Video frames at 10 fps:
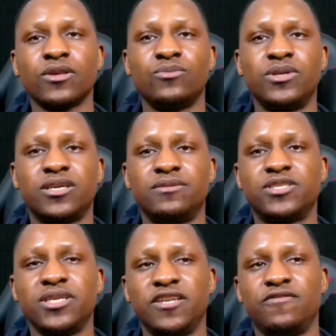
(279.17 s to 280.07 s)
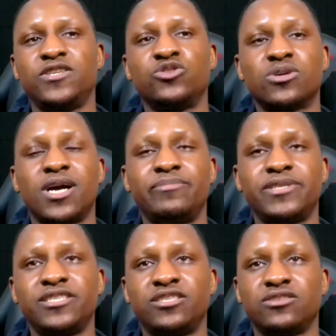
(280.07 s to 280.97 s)
when it comes to individual
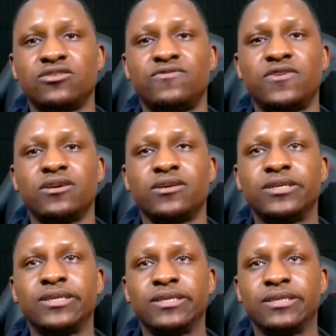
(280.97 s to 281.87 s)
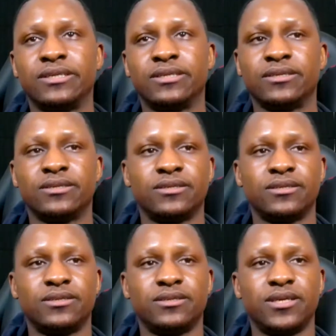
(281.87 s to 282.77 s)
competition so far.
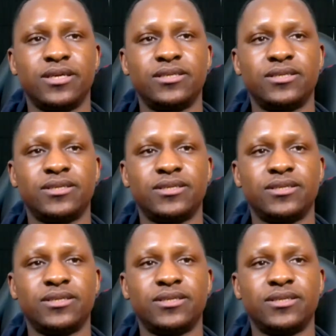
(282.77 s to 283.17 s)
All right.